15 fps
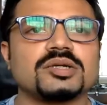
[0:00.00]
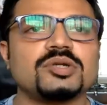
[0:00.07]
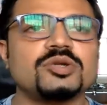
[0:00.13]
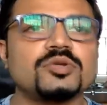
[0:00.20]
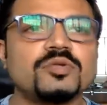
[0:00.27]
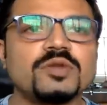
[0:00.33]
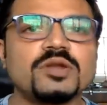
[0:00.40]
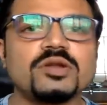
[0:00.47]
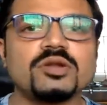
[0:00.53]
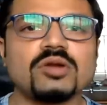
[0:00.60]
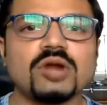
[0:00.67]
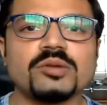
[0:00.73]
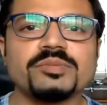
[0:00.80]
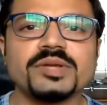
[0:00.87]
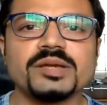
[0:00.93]
you will
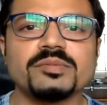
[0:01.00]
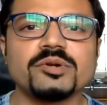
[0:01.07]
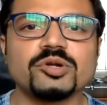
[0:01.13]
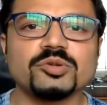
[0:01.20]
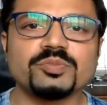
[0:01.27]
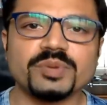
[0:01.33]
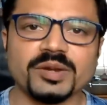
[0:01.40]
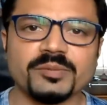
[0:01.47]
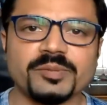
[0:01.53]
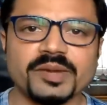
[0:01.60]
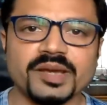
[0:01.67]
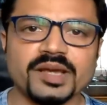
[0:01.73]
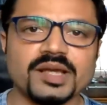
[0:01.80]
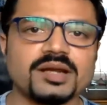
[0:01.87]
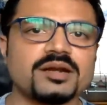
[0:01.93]
not be able to
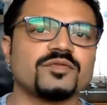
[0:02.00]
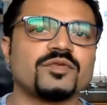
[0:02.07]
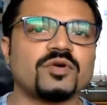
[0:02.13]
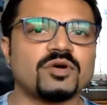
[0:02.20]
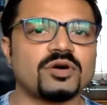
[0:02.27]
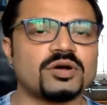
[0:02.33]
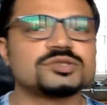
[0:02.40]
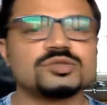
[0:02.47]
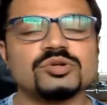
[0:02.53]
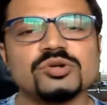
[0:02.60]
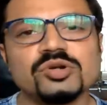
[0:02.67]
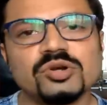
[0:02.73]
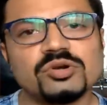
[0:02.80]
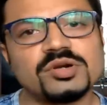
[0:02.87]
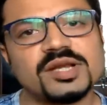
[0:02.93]
prepare for
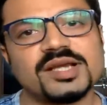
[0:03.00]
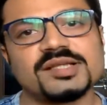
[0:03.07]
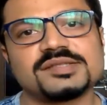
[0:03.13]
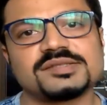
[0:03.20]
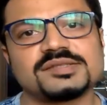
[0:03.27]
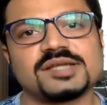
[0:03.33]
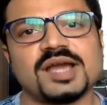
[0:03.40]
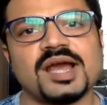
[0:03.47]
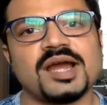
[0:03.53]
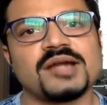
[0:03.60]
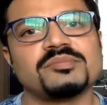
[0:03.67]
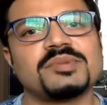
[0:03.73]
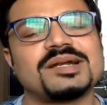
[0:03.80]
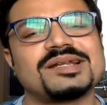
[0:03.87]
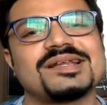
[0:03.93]
studio test
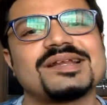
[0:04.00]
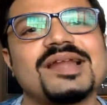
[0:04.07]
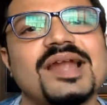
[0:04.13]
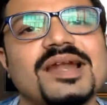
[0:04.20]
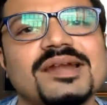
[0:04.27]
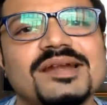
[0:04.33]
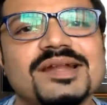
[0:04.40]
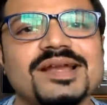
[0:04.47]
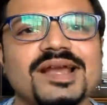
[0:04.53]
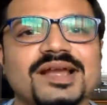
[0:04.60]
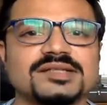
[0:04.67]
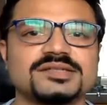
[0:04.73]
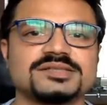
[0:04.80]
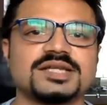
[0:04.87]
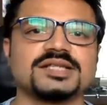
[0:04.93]
and material handling
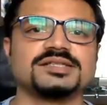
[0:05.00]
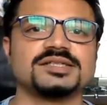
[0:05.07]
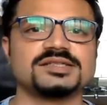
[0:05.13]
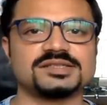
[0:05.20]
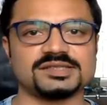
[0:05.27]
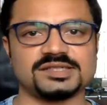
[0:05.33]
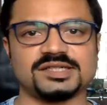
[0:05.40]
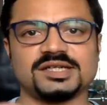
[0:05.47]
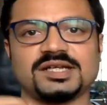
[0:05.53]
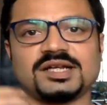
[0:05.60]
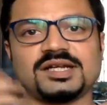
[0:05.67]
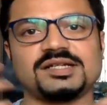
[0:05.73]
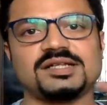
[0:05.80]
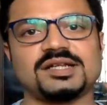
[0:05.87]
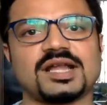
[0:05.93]
exercises
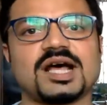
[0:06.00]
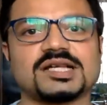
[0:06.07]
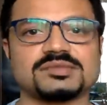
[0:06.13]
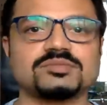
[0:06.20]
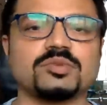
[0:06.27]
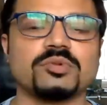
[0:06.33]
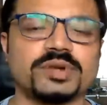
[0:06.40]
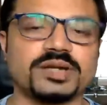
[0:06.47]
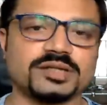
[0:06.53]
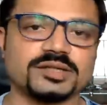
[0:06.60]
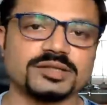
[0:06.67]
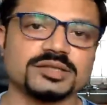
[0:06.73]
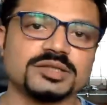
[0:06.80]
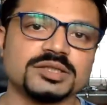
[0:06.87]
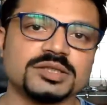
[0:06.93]
at the last moment.
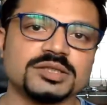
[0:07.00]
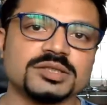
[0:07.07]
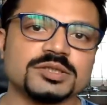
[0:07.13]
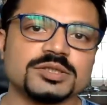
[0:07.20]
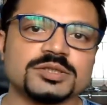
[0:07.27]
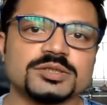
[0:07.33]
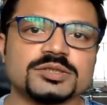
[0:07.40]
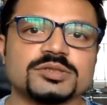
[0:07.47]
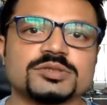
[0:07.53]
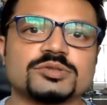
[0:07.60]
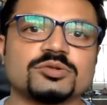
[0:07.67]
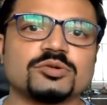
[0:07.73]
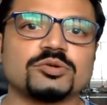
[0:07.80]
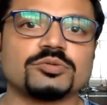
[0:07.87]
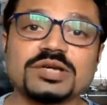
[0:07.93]

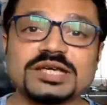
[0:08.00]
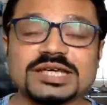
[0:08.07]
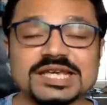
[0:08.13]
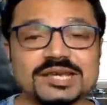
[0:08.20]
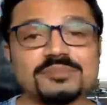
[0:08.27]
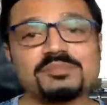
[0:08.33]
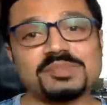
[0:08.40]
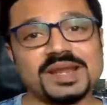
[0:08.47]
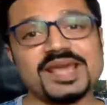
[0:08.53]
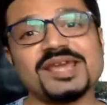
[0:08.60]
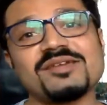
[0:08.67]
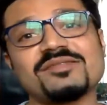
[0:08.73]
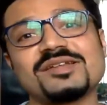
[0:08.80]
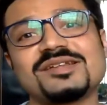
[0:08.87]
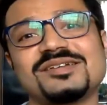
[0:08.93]
So keep
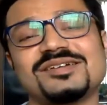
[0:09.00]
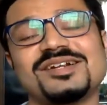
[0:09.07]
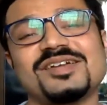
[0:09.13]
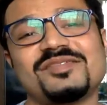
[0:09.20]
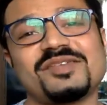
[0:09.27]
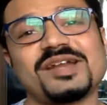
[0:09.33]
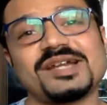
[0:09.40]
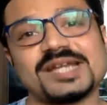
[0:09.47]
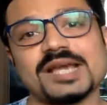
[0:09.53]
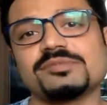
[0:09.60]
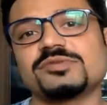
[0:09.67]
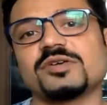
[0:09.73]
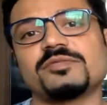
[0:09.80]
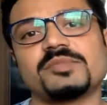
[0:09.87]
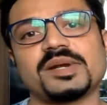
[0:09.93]
playing with different
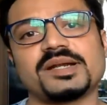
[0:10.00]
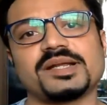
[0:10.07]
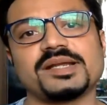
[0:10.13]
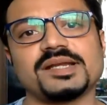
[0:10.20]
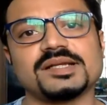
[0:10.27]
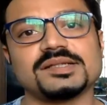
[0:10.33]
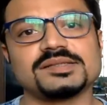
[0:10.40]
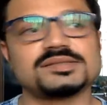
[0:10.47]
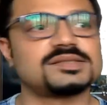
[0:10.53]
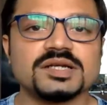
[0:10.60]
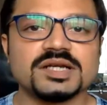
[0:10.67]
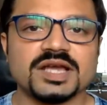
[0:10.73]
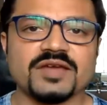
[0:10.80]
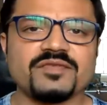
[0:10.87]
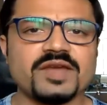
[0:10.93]
types of materials.
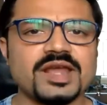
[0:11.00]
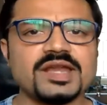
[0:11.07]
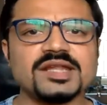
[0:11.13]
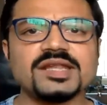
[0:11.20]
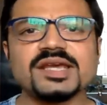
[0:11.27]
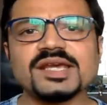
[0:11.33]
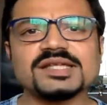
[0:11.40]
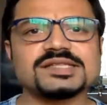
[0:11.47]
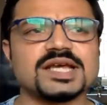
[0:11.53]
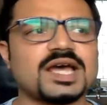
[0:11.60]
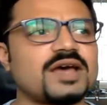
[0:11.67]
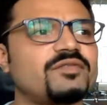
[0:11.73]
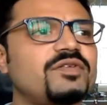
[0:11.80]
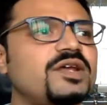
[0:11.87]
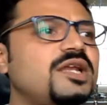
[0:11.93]
If anything is
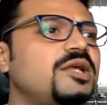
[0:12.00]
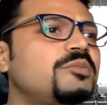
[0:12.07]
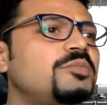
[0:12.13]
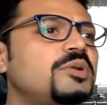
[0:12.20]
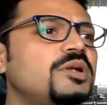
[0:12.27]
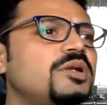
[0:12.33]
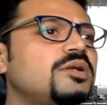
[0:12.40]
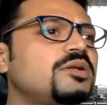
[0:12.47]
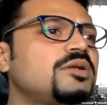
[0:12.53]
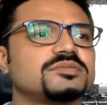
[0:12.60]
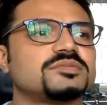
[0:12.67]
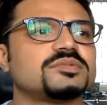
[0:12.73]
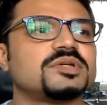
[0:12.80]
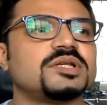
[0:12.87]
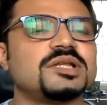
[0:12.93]
available
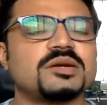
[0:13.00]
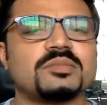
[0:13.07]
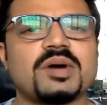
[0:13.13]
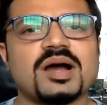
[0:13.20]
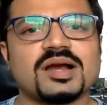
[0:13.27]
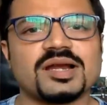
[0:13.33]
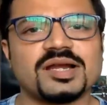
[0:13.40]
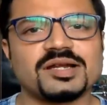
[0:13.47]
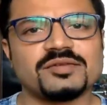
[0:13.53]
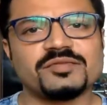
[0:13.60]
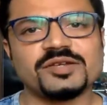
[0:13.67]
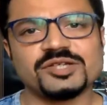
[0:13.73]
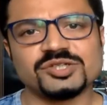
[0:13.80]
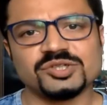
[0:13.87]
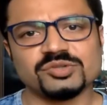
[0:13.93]
in the market
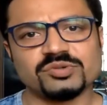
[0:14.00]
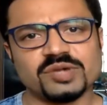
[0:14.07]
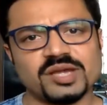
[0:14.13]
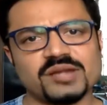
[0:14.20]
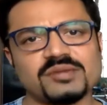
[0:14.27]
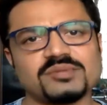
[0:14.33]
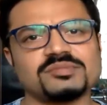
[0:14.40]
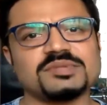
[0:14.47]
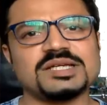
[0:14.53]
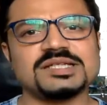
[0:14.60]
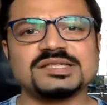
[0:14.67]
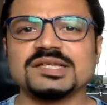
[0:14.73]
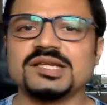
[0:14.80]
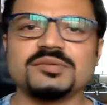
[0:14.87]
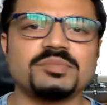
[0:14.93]
which you can
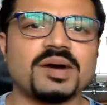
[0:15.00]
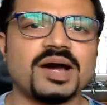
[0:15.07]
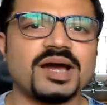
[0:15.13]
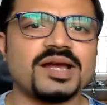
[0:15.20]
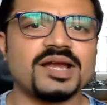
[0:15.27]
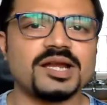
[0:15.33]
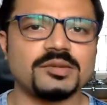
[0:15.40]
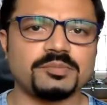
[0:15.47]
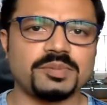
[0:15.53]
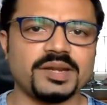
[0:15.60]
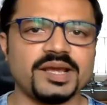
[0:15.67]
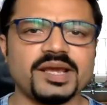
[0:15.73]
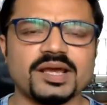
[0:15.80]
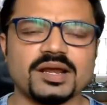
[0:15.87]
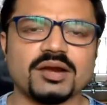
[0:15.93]
easily buy and
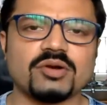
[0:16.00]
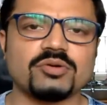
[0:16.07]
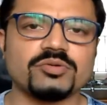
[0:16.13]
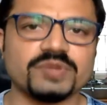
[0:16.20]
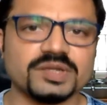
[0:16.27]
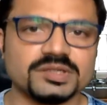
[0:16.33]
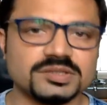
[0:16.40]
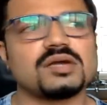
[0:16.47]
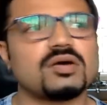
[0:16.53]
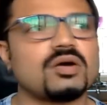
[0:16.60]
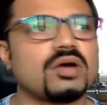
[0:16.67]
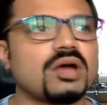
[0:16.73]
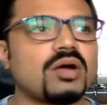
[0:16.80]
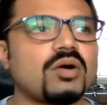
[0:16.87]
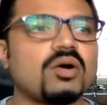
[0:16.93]
play around with,
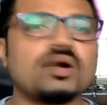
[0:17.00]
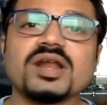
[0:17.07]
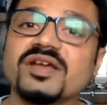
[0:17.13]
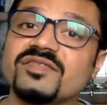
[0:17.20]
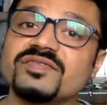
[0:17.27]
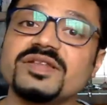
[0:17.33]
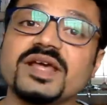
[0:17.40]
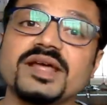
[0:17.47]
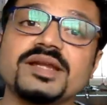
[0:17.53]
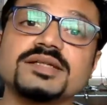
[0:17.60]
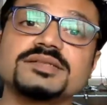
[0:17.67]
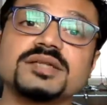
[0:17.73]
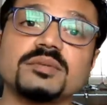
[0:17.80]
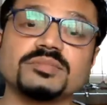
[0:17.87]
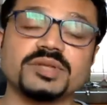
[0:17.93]
or if there is
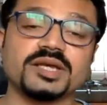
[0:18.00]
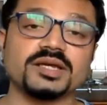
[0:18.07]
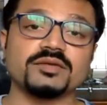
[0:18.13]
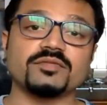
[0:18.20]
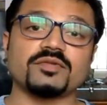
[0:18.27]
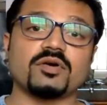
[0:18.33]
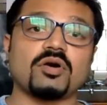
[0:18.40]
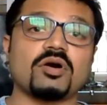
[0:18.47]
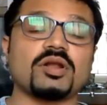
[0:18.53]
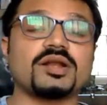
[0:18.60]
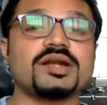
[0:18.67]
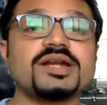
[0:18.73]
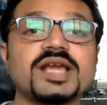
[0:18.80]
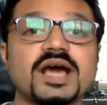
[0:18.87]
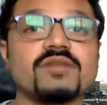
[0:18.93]
something
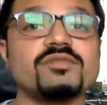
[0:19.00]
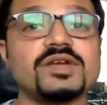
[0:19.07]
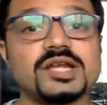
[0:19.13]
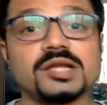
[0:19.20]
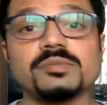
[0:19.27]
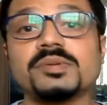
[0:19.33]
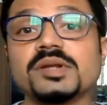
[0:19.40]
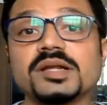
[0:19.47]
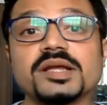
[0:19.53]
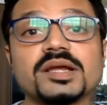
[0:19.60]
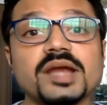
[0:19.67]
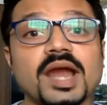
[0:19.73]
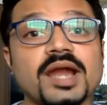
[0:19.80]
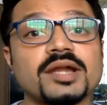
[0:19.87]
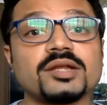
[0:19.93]
already available
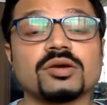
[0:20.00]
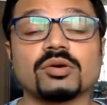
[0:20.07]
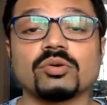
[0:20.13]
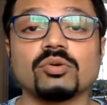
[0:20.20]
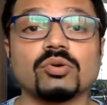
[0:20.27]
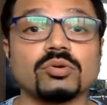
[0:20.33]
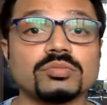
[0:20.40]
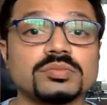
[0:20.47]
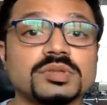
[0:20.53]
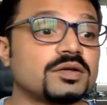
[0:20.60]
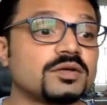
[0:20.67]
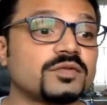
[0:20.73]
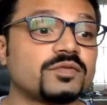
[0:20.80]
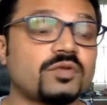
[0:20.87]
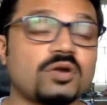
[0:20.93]
at your home
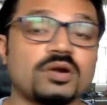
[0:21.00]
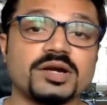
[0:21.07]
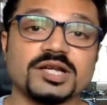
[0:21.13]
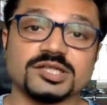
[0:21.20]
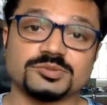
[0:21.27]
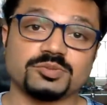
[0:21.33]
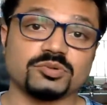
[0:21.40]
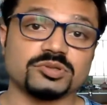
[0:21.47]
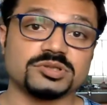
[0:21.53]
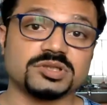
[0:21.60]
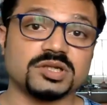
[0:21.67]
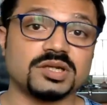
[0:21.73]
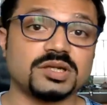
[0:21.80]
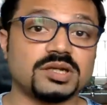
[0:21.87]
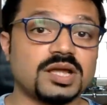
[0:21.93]
for
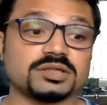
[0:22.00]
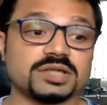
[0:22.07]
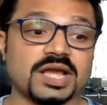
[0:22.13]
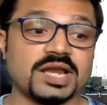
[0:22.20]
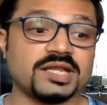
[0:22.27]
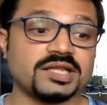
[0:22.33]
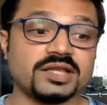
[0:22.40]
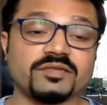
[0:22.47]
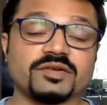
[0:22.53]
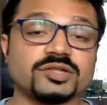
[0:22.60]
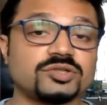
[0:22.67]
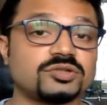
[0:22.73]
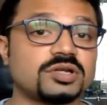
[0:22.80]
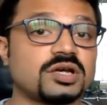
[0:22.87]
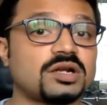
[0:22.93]
disposal, anything which
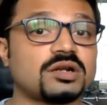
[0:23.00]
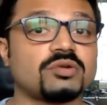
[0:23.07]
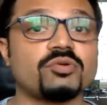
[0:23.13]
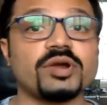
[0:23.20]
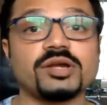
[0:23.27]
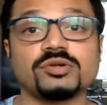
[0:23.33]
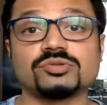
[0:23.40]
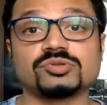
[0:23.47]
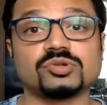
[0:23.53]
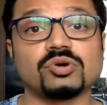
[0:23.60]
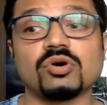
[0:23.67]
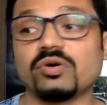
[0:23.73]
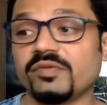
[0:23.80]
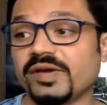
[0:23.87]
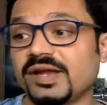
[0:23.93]
you are going to
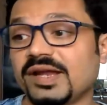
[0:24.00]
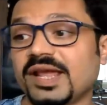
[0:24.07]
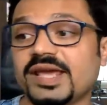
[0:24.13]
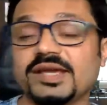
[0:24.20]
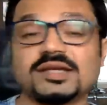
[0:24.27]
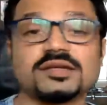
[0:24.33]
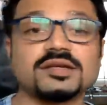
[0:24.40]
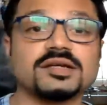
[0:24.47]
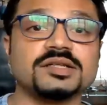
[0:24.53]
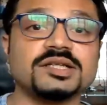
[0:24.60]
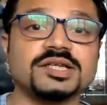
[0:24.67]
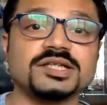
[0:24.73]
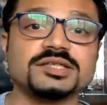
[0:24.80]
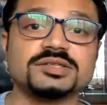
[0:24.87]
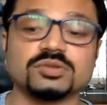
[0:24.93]
throw away, like these